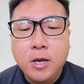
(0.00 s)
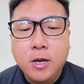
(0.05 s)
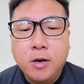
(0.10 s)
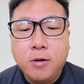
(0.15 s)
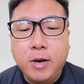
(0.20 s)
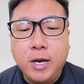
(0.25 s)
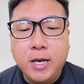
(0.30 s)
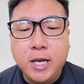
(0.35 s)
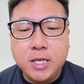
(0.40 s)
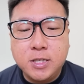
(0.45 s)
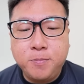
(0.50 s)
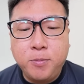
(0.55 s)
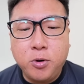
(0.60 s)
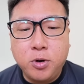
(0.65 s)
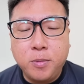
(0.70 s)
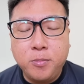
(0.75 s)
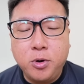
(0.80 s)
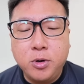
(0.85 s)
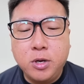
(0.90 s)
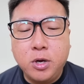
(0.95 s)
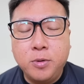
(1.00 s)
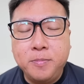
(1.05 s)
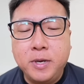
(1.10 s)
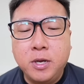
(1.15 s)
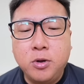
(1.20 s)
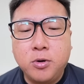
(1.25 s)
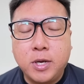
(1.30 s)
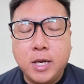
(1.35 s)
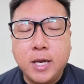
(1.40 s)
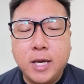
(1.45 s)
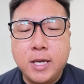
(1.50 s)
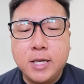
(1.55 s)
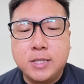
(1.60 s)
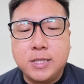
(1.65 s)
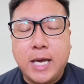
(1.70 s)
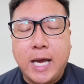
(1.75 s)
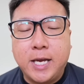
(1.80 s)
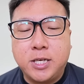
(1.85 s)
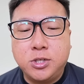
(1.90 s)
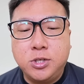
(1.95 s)
Right, next Pokemon that we'll be looking at is
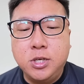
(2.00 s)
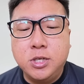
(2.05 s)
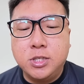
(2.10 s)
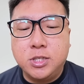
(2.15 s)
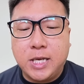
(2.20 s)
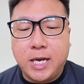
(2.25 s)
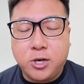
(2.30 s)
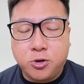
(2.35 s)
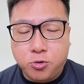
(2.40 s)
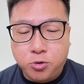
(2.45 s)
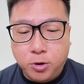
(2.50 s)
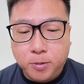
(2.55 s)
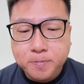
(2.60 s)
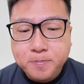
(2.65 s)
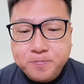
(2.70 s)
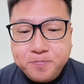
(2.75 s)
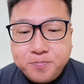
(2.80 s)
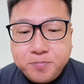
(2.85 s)
actually Zekrom.